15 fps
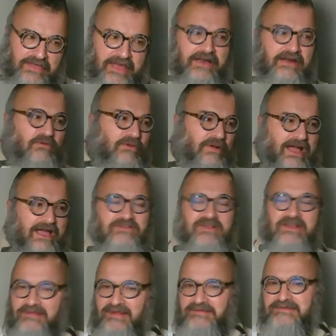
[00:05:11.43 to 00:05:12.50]
that had
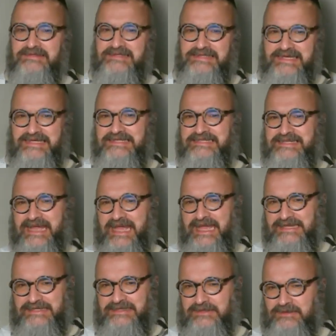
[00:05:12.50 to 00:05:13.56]
arrived in London's East
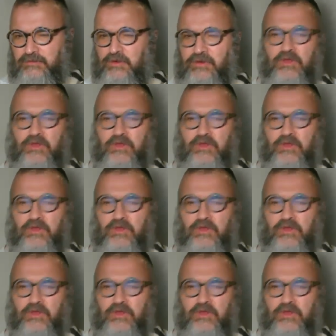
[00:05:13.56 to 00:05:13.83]
End